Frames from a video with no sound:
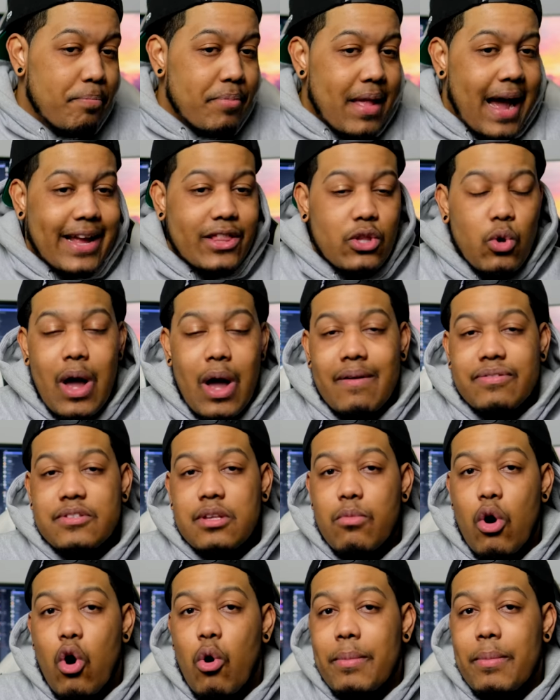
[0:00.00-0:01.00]
I do have
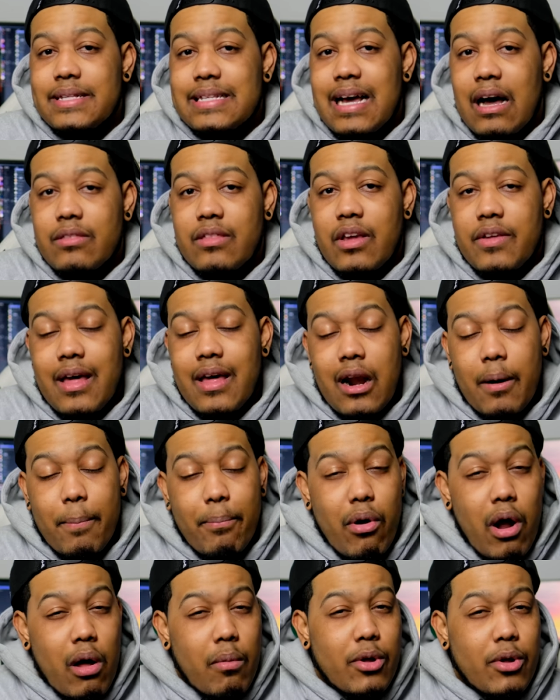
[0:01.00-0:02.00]
some homies out there that are
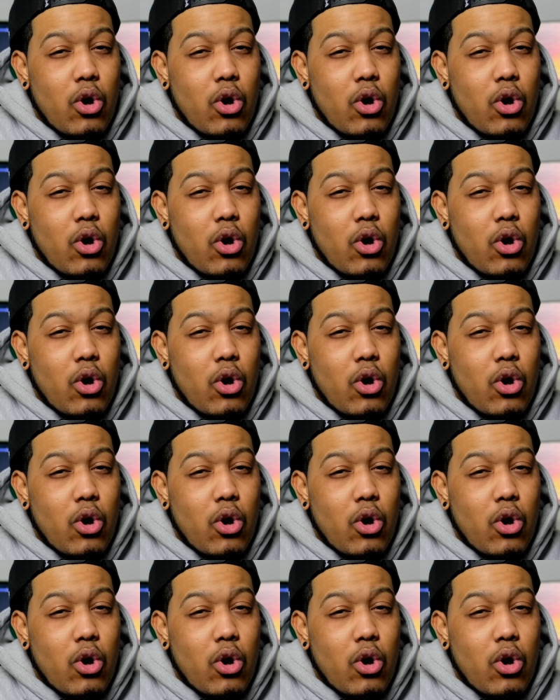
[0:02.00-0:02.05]
probably